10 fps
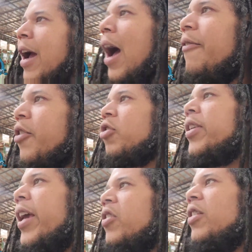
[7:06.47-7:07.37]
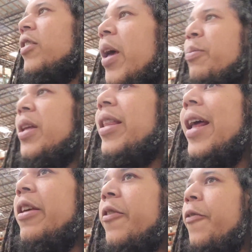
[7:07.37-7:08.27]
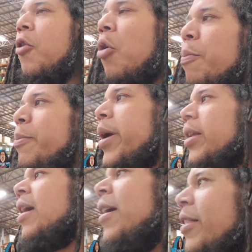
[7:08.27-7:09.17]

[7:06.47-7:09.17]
conversation, something that is for men.